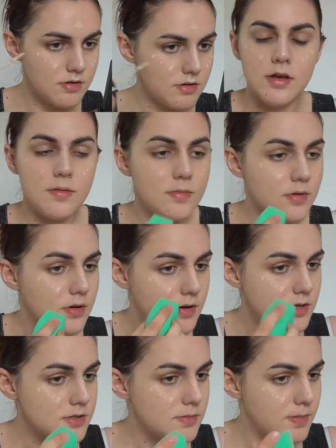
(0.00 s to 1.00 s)
And I'm
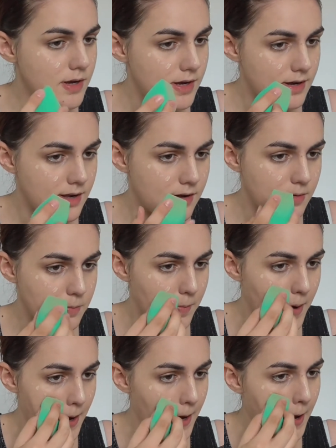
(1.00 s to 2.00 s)
going to blend out
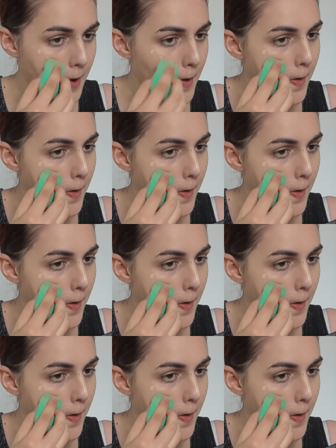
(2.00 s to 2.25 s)
my